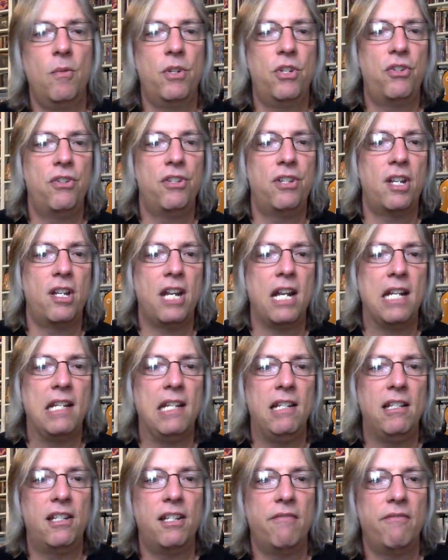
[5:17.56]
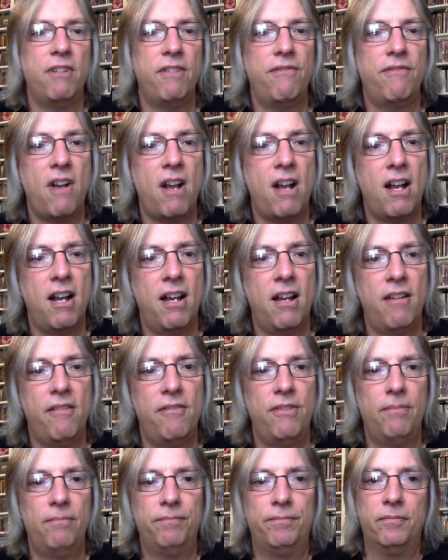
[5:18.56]
which is a
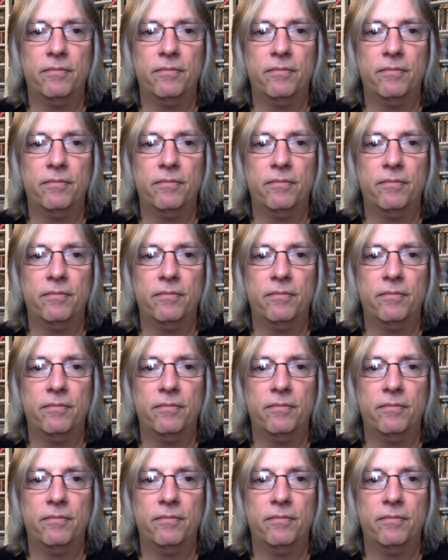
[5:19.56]
1975,